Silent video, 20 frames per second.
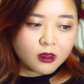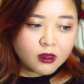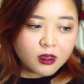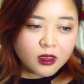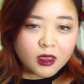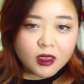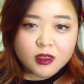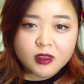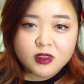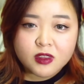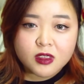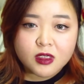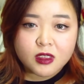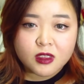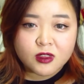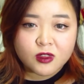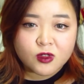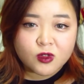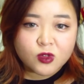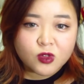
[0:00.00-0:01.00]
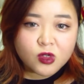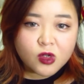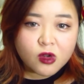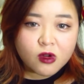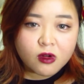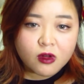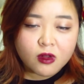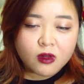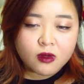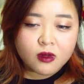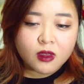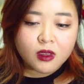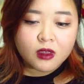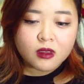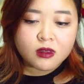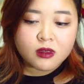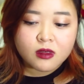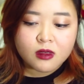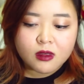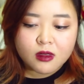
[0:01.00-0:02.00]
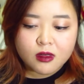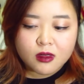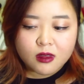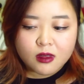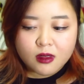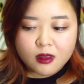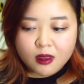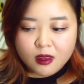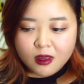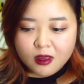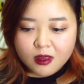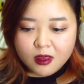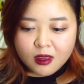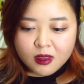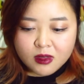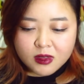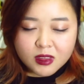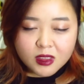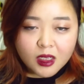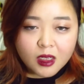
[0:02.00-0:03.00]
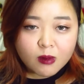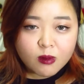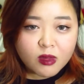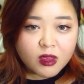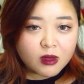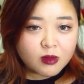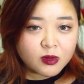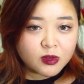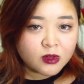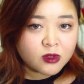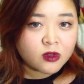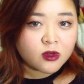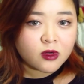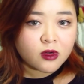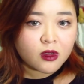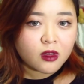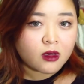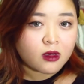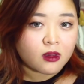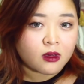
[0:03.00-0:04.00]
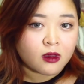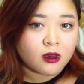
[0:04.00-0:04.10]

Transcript: Cantonese tutorial and, and, and time-lapse drawing.